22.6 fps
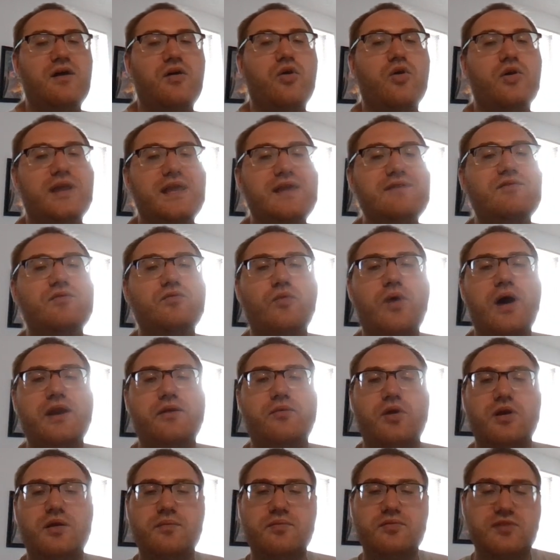or even want to
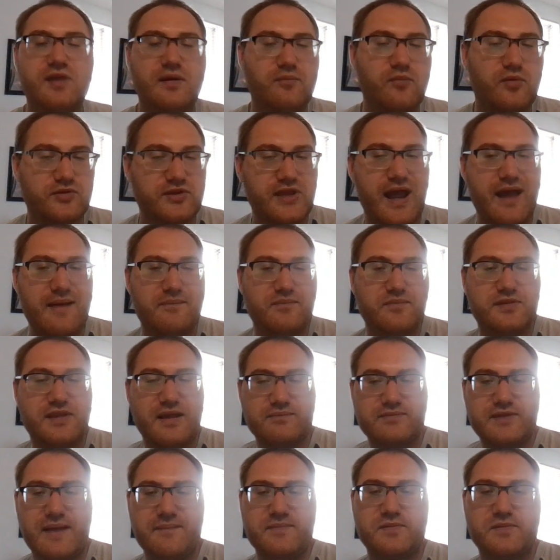work
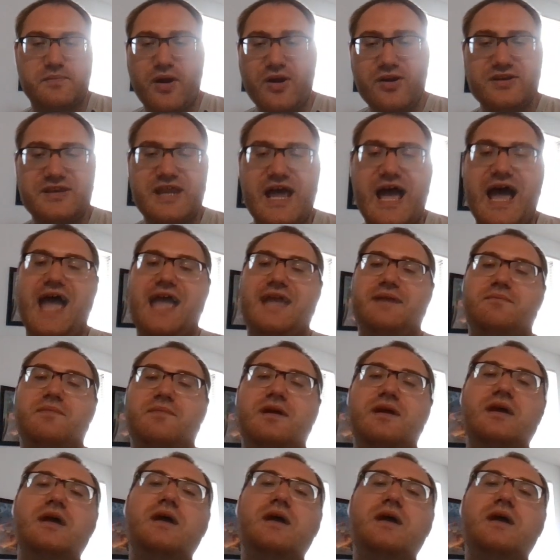sometimes part time,